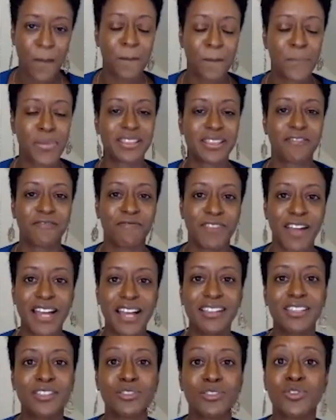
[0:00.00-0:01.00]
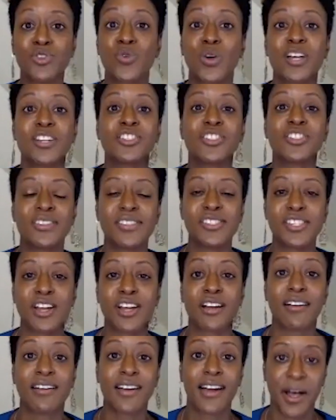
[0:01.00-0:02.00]
but the fact that those questions
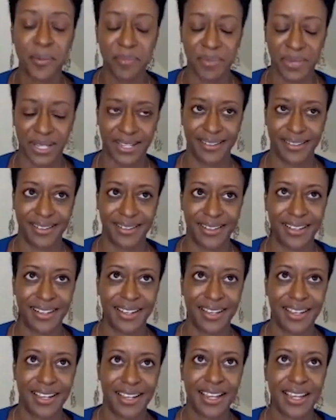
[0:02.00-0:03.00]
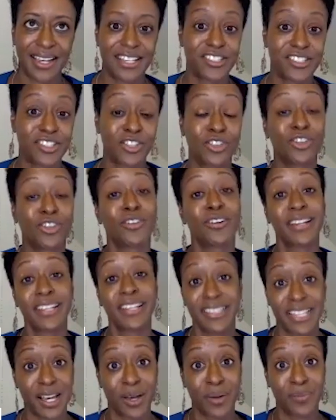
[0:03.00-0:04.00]
are coming is alerting
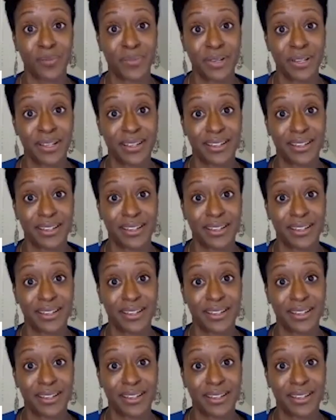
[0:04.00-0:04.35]
them